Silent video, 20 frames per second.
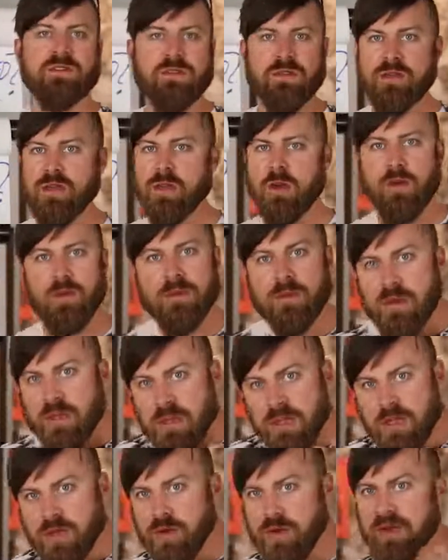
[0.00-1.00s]

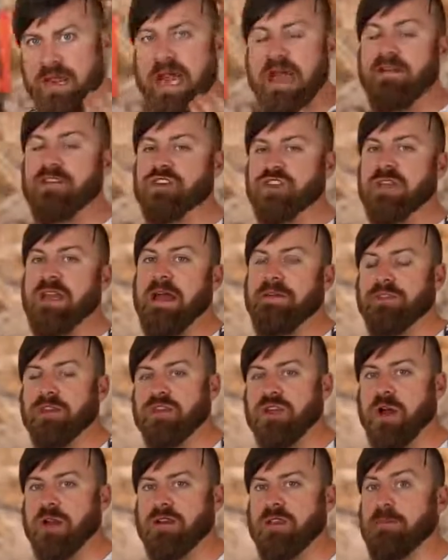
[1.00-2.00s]
You're gonna actually have to
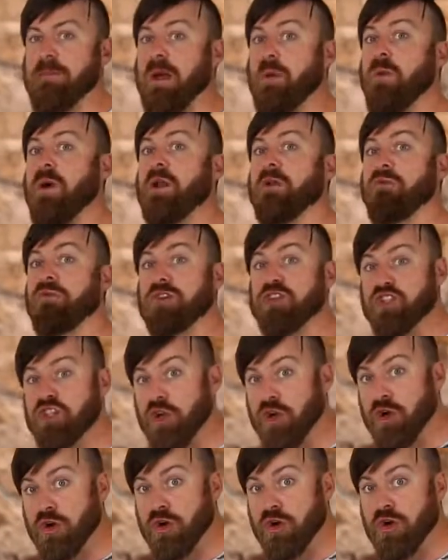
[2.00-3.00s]
talk to them. I want a
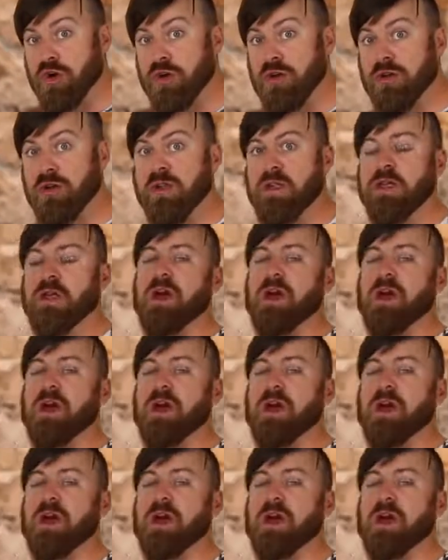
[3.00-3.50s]
return.